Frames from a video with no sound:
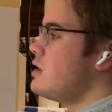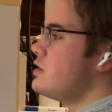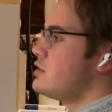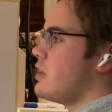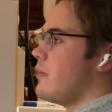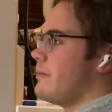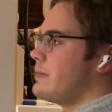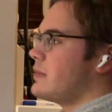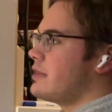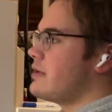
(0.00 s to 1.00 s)
So
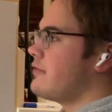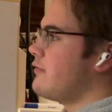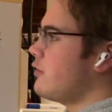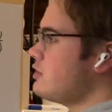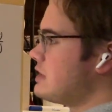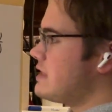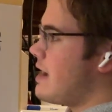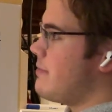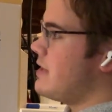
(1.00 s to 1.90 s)
the first step